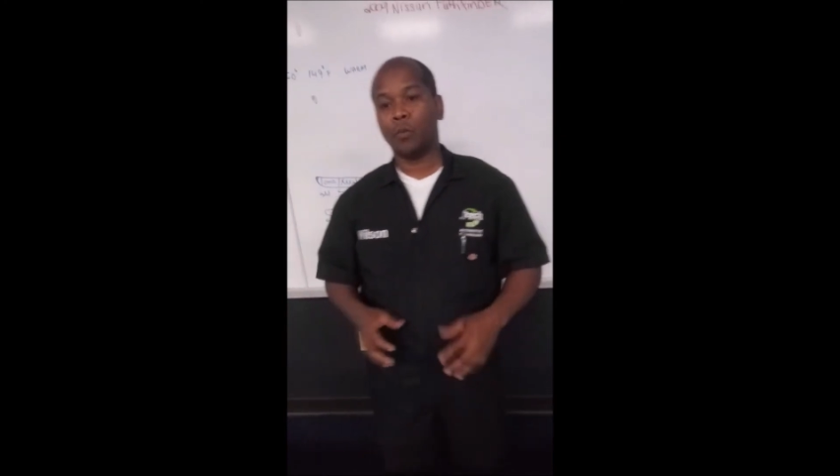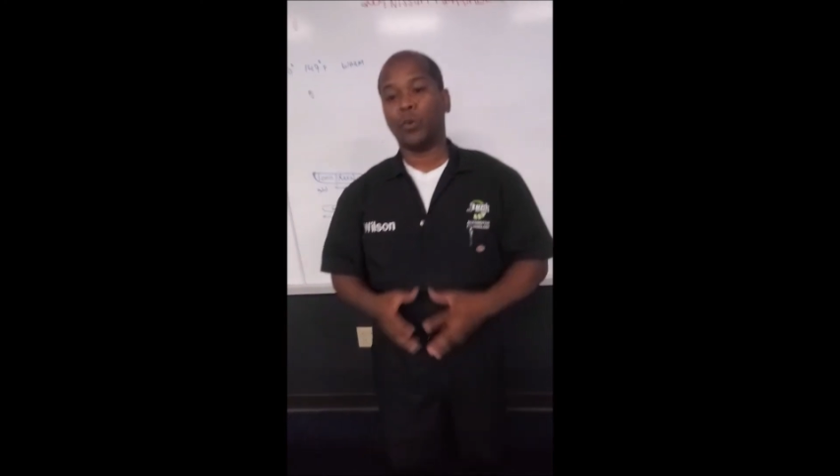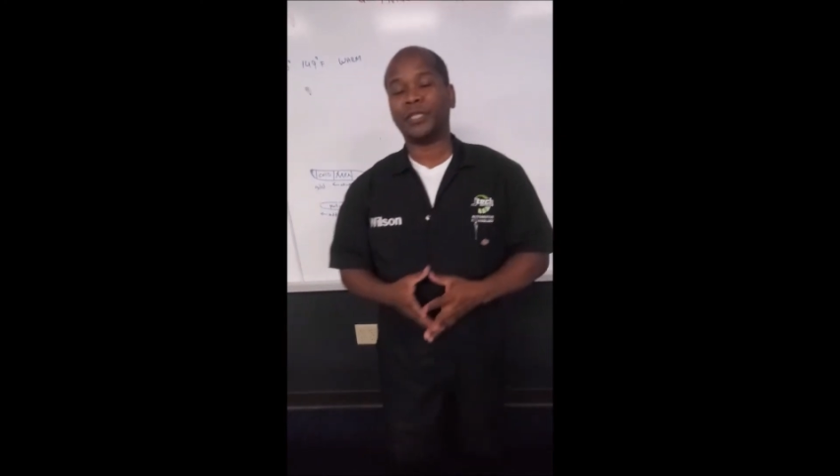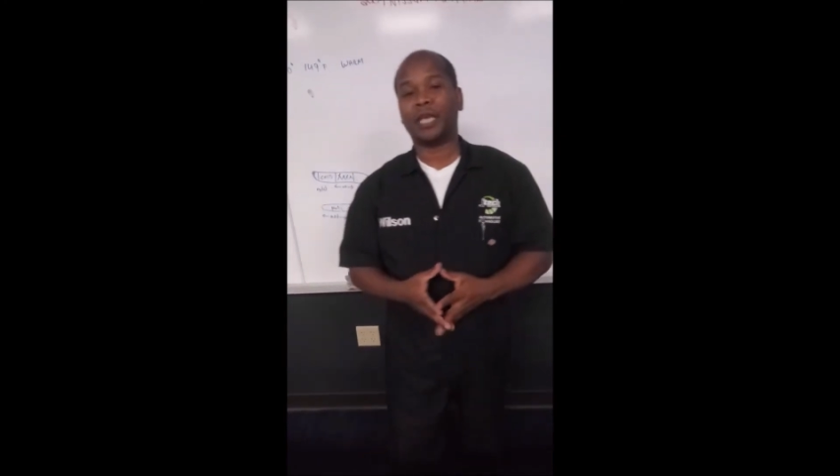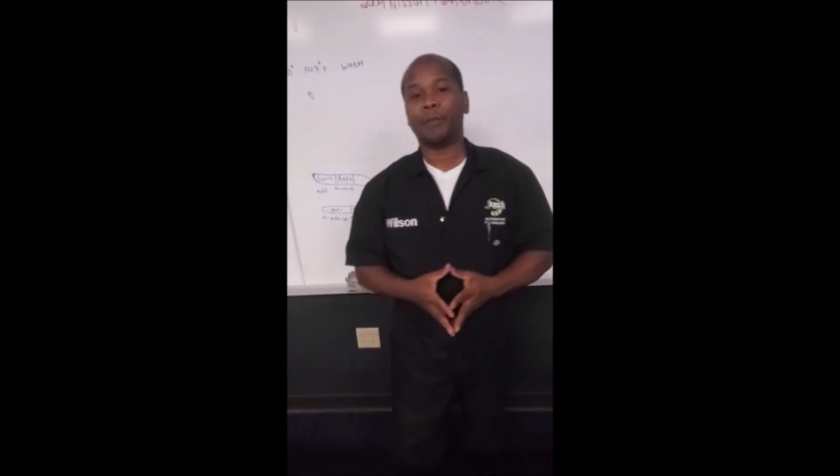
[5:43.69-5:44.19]

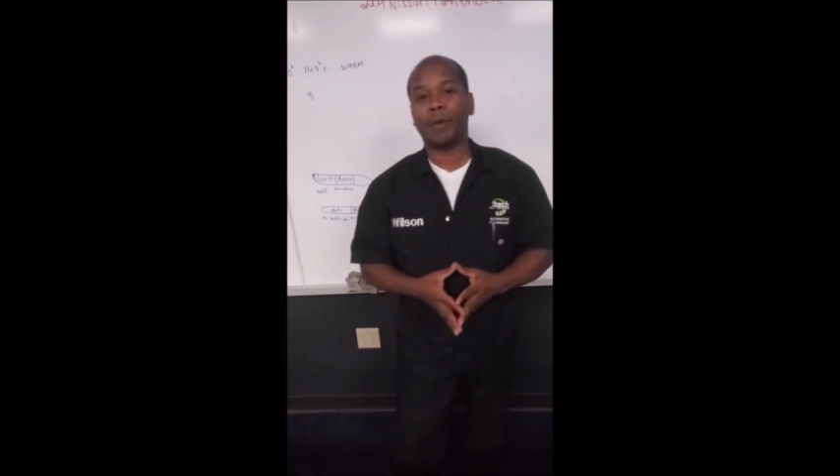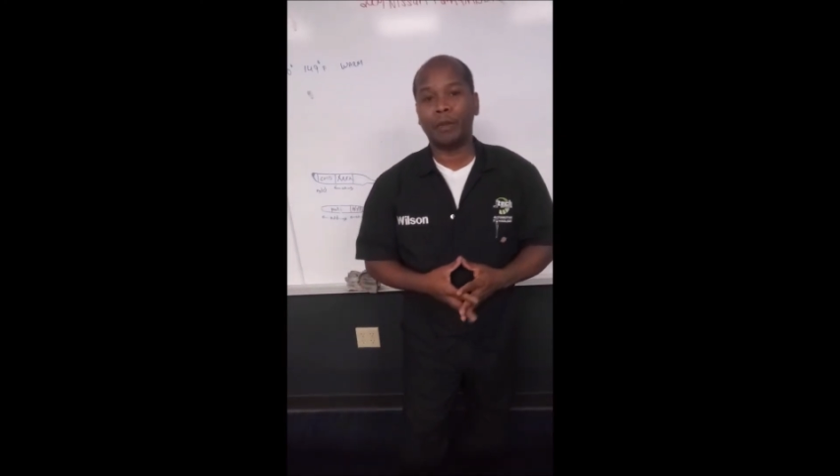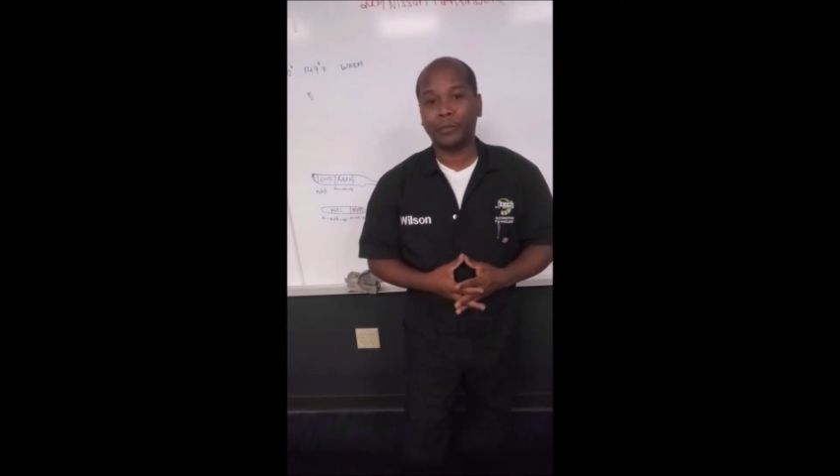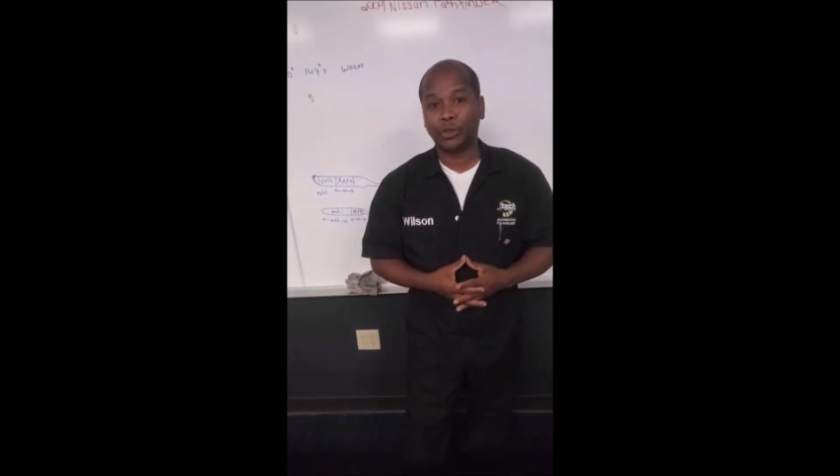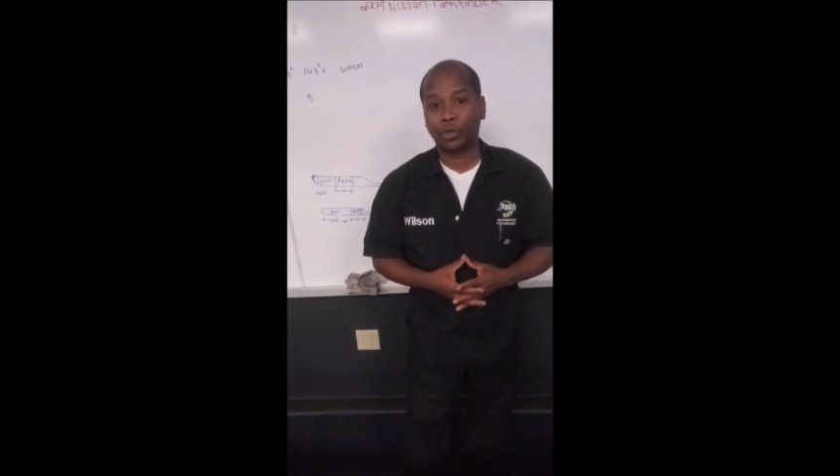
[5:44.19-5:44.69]
Once again, my
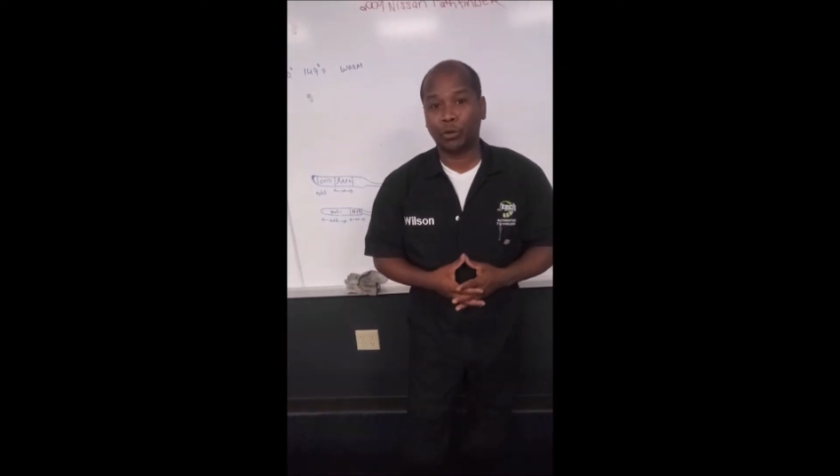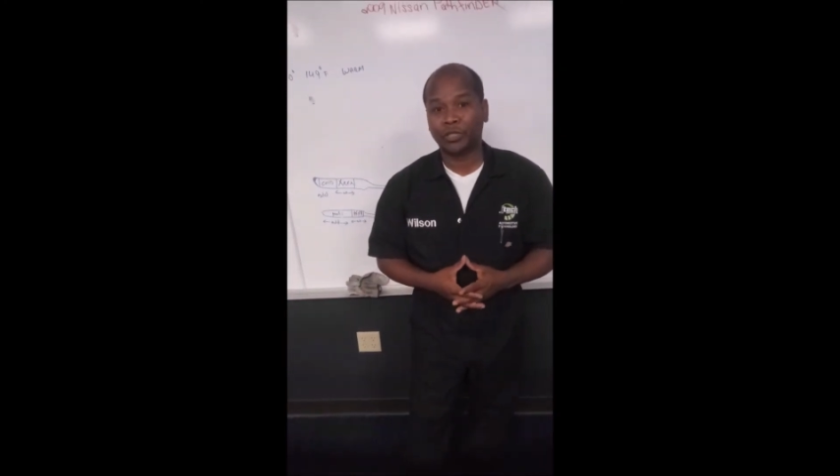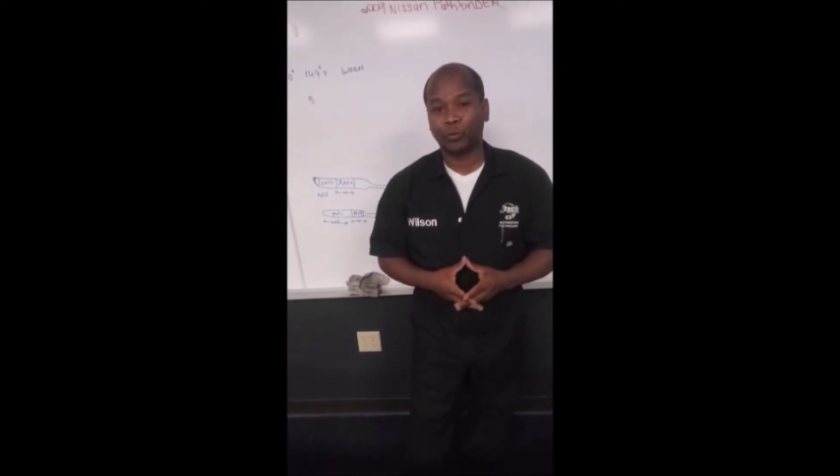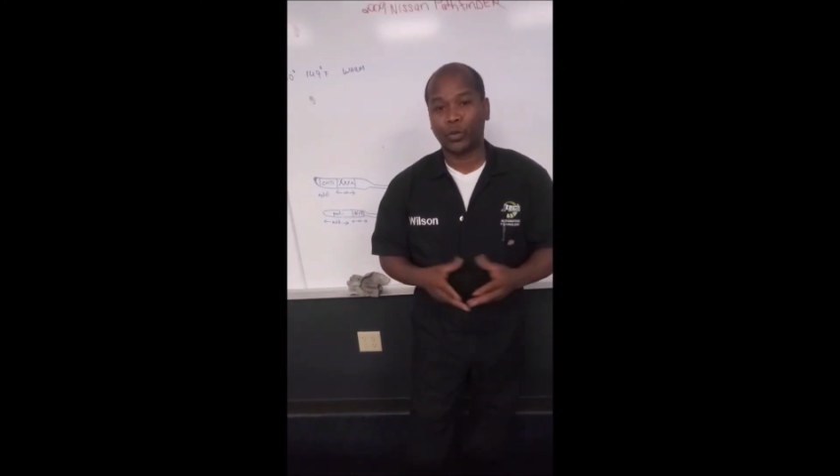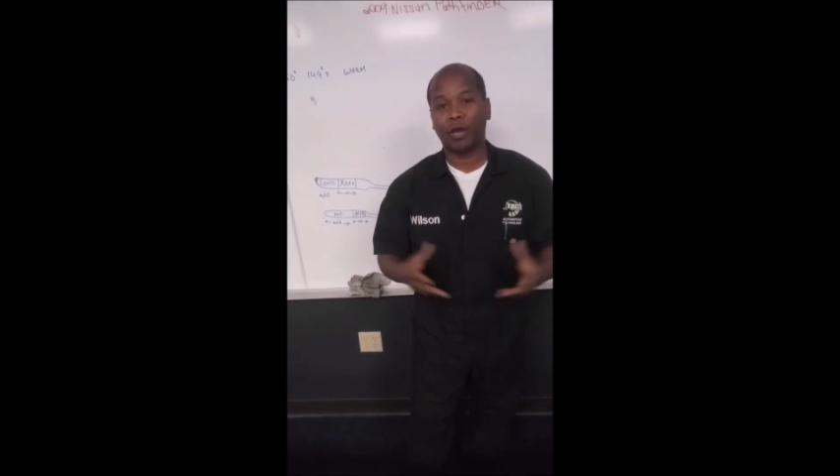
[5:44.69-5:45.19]
name is
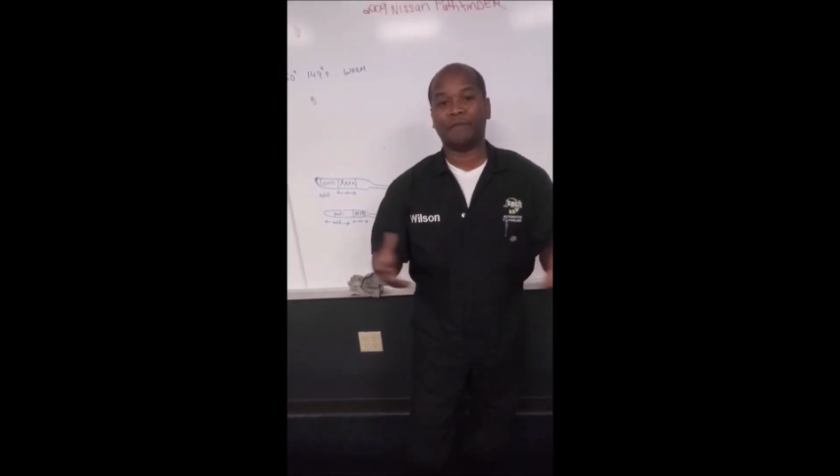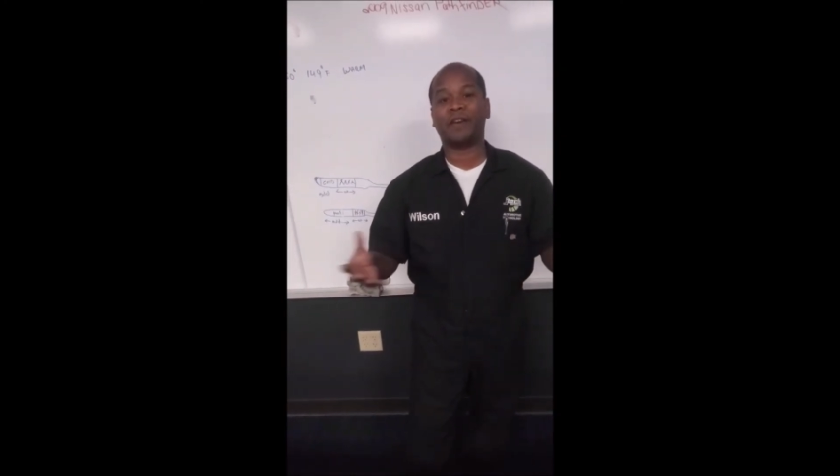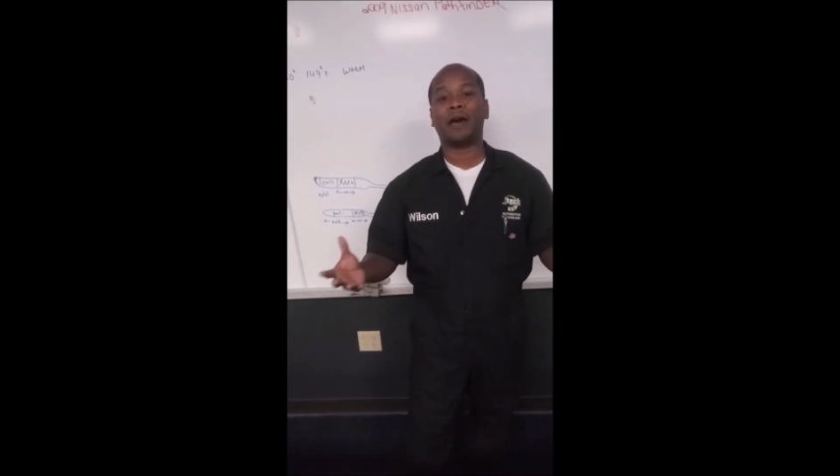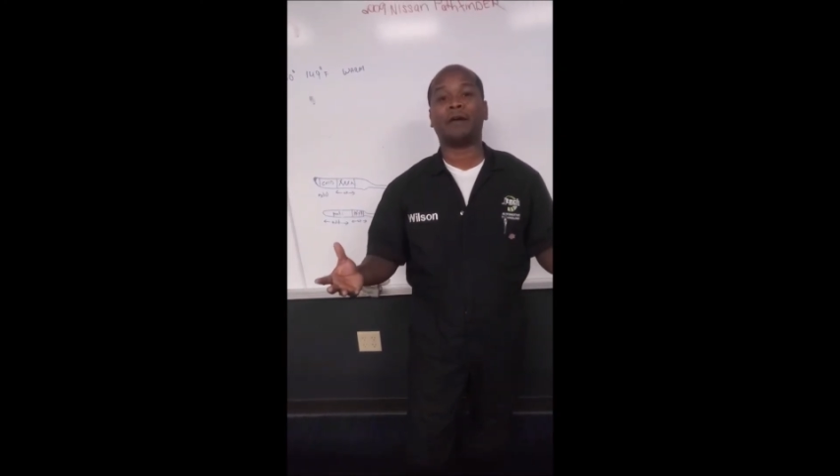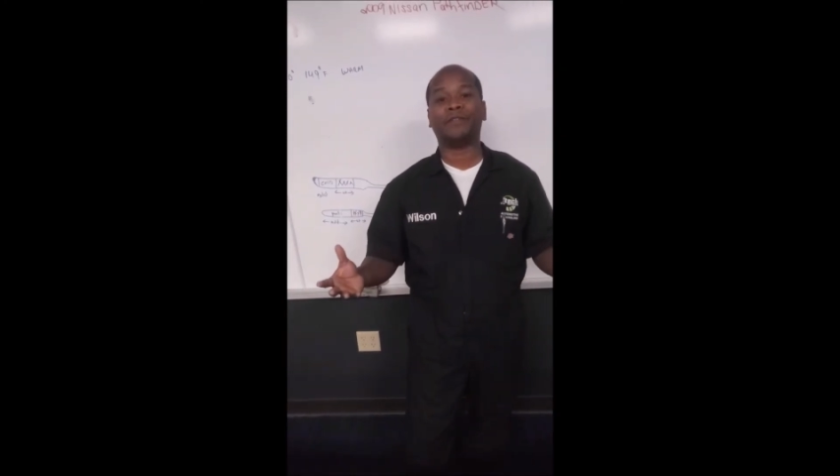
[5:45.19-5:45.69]
Joseph. We have
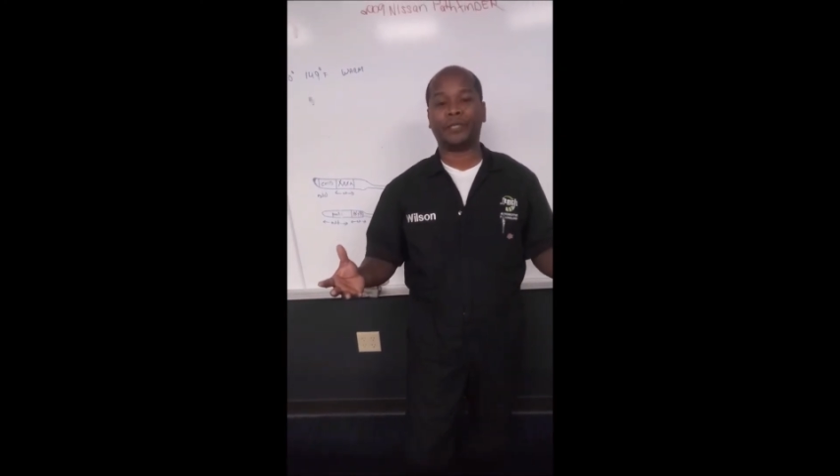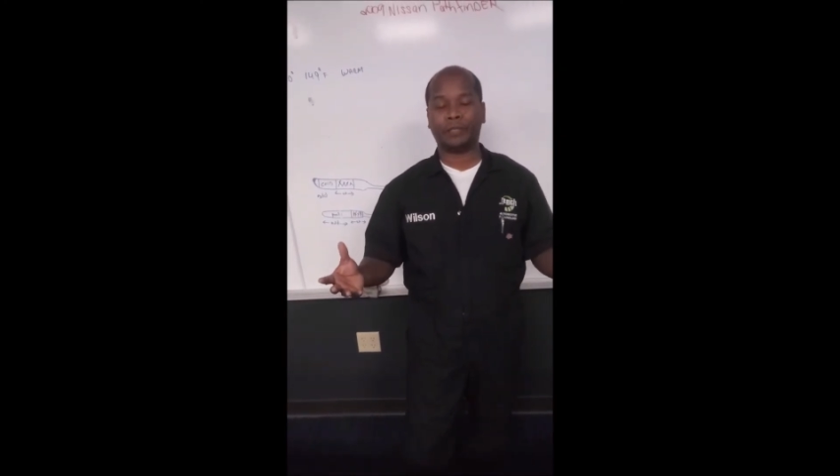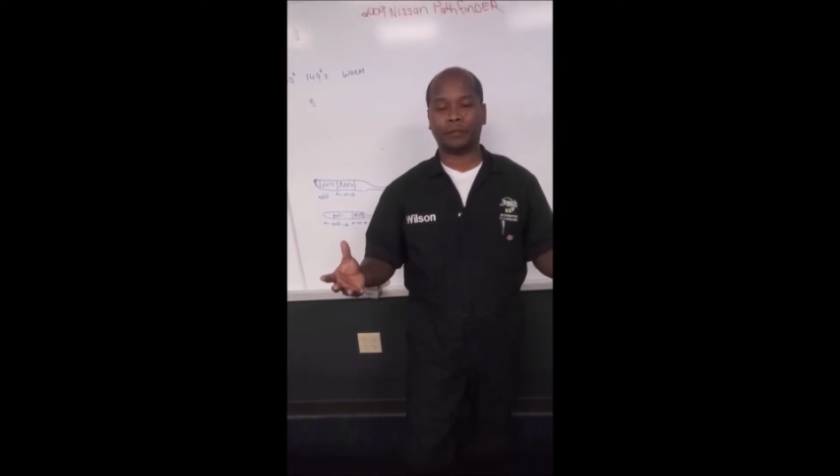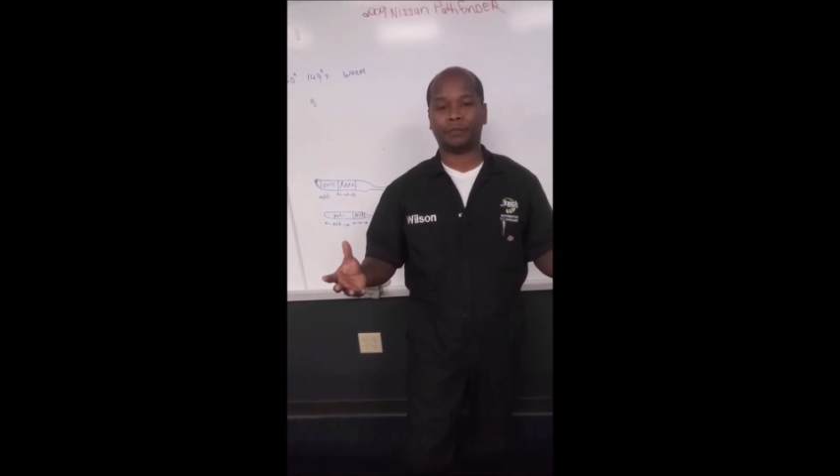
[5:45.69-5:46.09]
covered